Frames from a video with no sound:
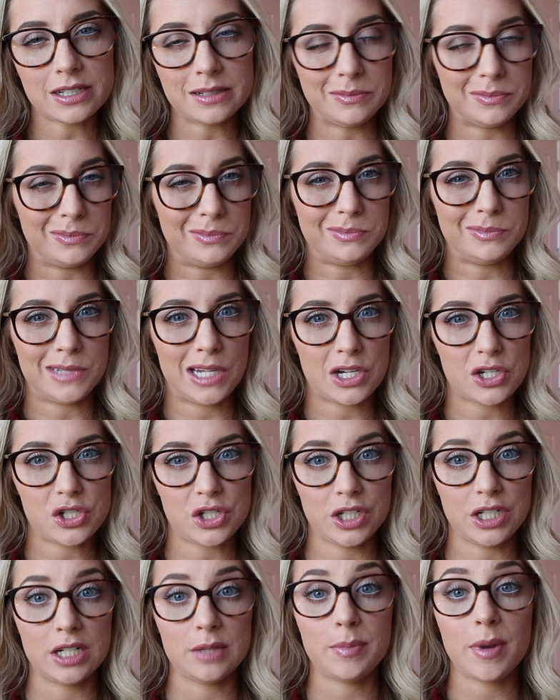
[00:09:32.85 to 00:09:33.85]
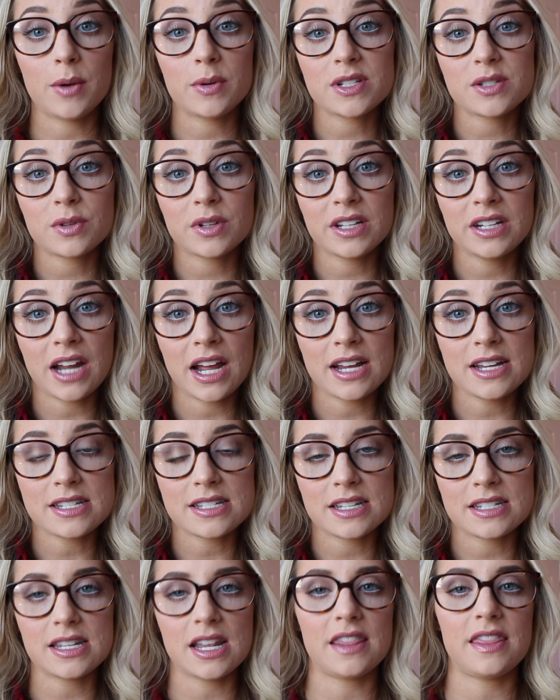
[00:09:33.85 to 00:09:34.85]
I'm not sure. But what's really nice
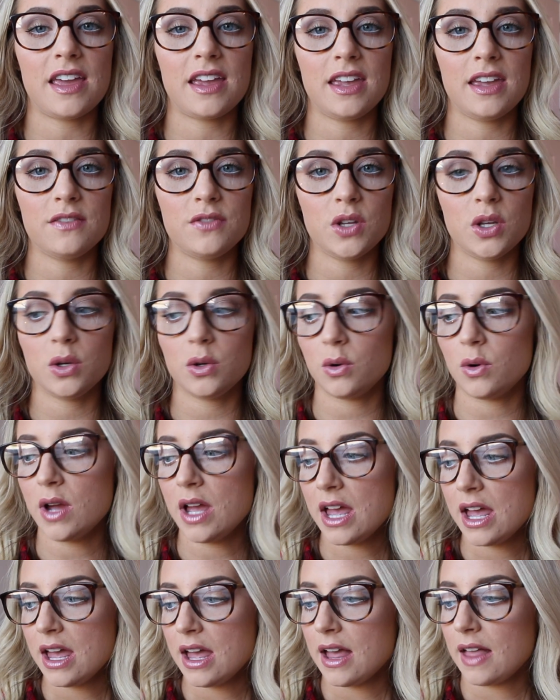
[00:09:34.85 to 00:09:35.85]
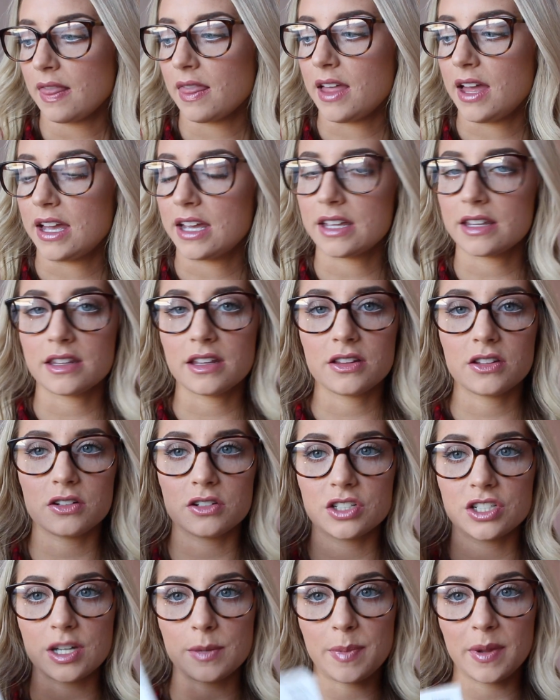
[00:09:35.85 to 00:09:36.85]
is that they give you like the
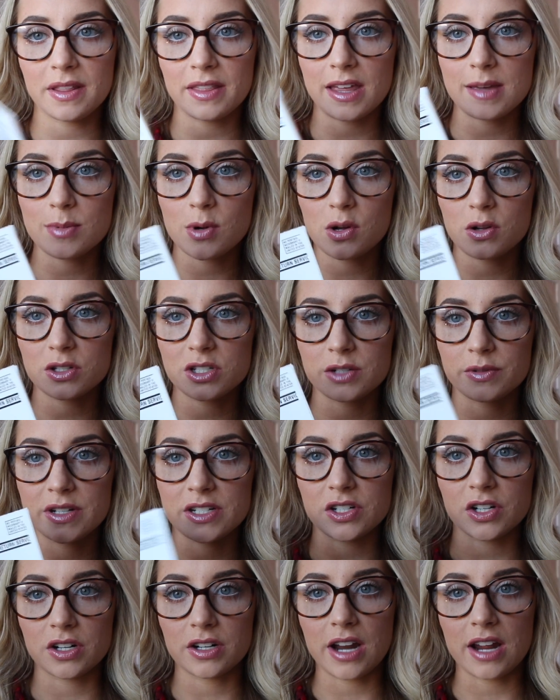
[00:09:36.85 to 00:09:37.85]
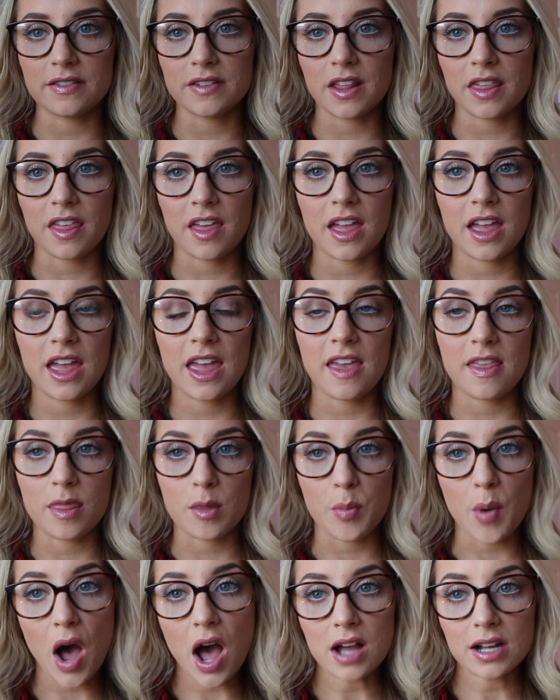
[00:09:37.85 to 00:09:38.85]
little shipping label to return everything in the
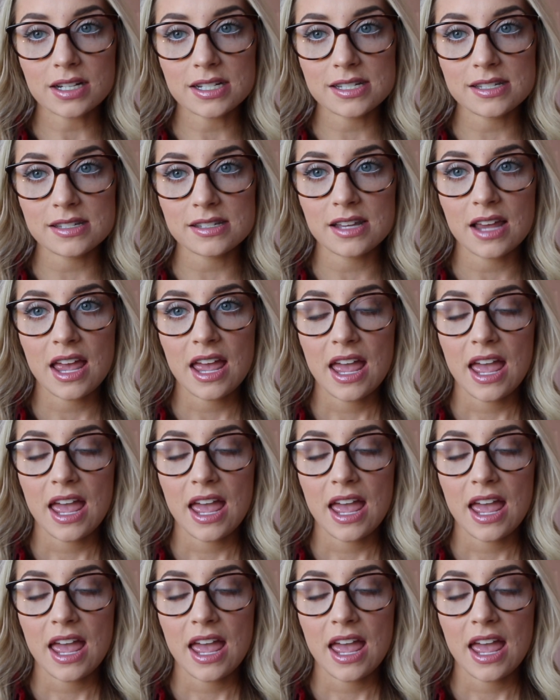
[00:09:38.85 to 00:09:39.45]
box.